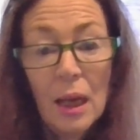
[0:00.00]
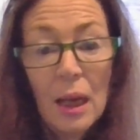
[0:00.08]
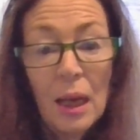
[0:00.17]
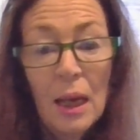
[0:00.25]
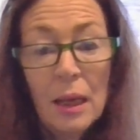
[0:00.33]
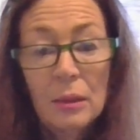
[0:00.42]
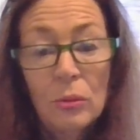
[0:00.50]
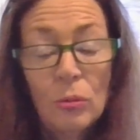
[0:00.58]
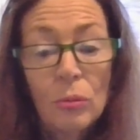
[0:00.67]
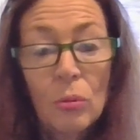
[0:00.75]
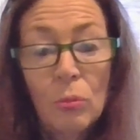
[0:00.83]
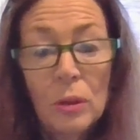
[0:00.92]

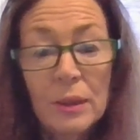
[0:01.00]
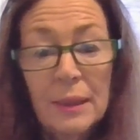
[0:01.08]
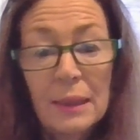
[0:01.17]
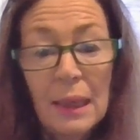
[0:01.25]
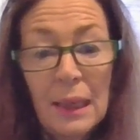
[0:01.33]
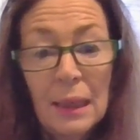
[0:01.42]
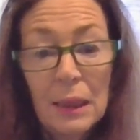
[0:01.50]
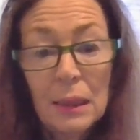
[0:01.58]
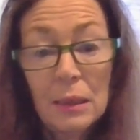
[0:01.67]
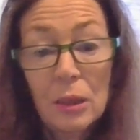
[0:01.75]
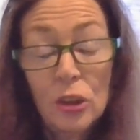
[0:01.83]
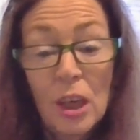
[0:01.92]
And we'll see
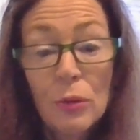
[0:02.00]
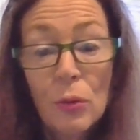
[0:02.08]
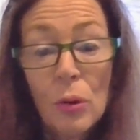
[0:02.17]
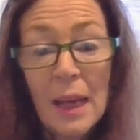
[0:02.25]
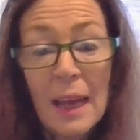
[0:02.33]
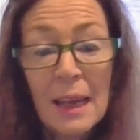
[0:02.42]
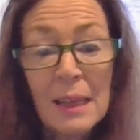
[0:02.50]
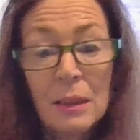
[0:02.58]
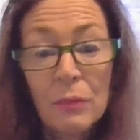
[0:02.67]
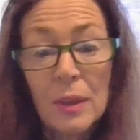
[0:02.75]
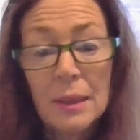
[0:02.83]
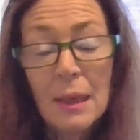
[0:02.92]
the general layout
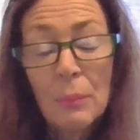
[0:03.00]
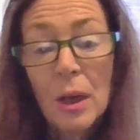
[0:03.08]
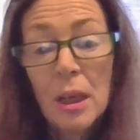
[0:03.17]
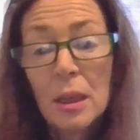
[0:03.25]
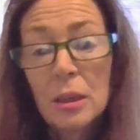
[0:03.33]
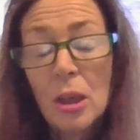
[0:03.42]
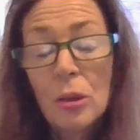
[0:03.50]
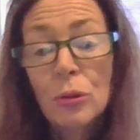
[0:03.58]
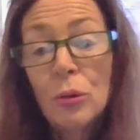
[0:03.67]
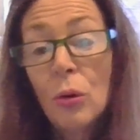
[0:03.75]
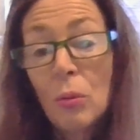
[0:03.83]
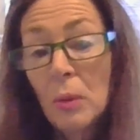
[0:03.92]
of the summer. I don't
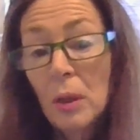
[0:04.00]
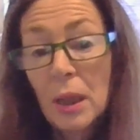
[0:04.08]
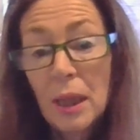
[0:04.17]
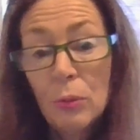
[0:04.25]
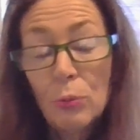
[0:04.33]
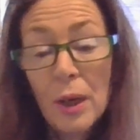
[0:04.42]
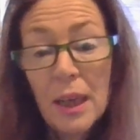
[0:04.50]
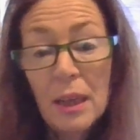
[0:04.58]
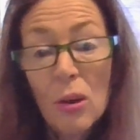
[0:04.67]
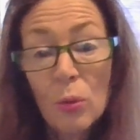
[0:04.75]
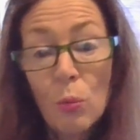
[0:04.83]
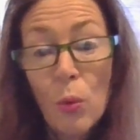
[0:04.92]
normally read
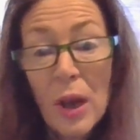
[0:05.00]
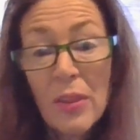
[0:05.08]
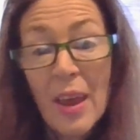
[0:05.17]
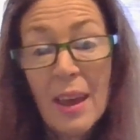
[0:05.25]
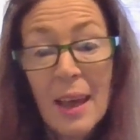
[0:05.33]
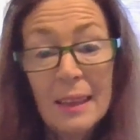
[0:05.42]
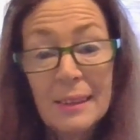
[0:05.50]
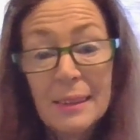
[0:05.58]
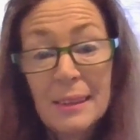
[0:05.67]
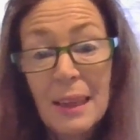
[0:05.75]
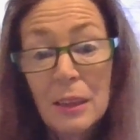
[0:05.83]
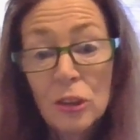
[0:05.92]
on weather as
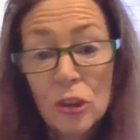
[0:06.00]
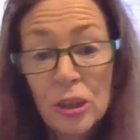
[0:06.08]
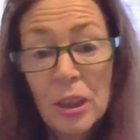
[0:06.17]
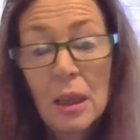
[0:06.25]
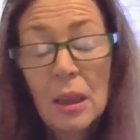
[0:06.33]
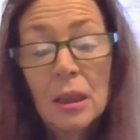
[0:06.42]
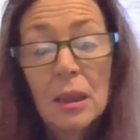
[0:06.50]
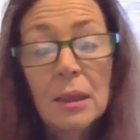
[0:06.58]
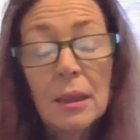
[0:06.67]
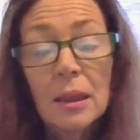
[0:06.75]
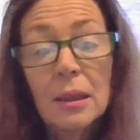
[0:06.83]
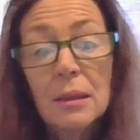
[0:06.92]
such.
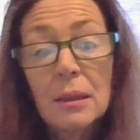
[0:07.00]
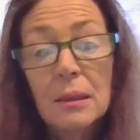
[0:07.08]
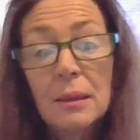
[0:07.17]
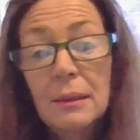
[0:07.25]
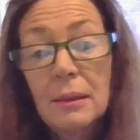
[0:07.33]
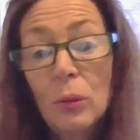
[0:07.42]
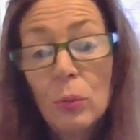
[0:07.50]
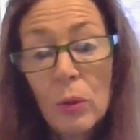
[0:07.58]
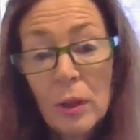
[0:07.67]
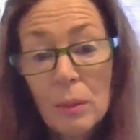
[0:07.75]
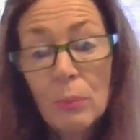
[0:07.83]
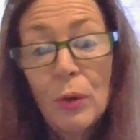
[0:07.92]
So
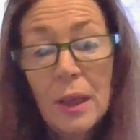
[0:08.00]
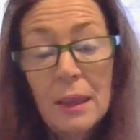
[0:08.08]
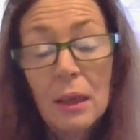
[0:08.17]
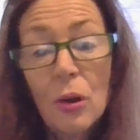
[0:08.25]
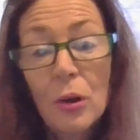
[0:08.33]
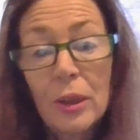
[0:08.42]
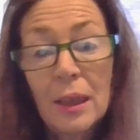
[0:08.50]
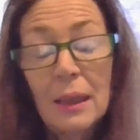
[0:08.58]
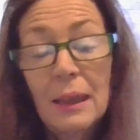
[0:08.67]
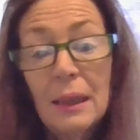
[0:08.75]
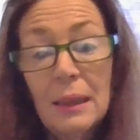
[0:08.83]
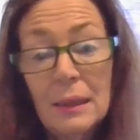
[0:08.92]
what I'm reading on
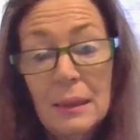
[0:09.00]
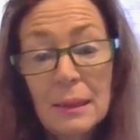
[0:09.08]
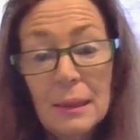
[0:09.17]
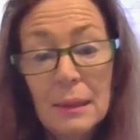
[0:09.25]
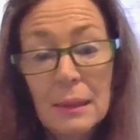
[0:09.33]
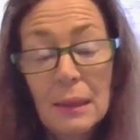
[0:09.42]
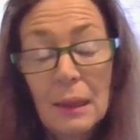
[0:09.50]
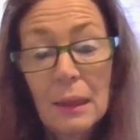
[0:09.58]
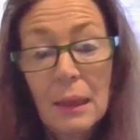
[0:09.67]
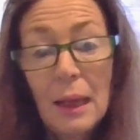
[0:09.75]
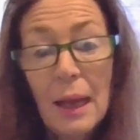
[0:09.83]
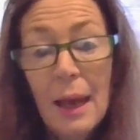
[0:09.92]
is
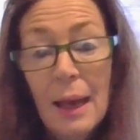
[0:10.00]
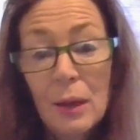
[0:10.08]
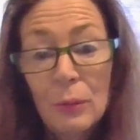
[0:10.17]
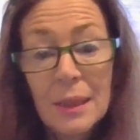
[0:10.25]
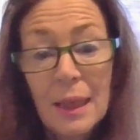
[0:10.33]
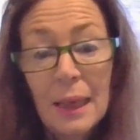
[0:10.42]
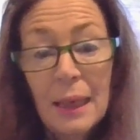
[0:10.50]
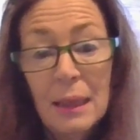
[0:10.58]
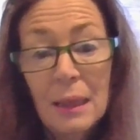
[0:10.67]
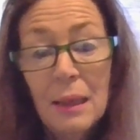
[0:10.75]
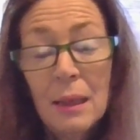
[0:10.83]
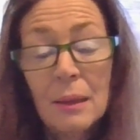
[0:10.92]
how is
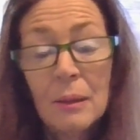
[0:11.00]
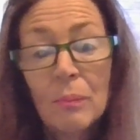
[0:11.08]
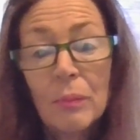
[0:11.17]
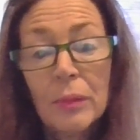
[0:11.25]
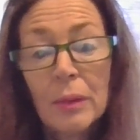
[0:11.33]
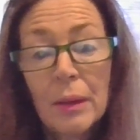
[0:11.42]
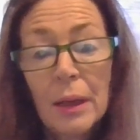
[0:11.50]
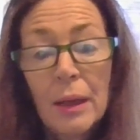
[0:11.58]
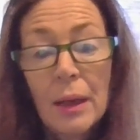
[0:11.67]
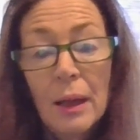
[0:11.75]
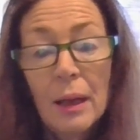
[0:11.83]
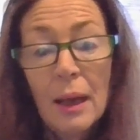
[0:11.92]
he
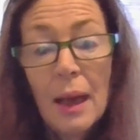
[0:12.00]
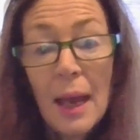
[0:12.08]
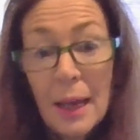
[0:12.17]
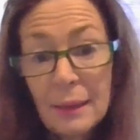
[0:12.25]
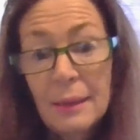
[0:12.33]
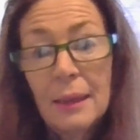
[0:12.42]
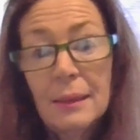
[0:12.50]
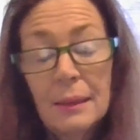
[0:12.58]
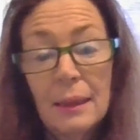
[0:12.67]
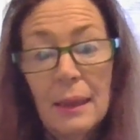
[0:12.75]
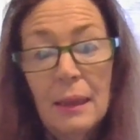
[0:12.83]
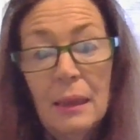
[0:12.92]
and his
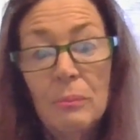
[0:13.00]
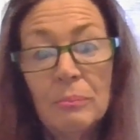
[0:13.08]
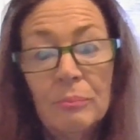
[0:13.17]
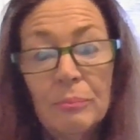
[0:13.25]
team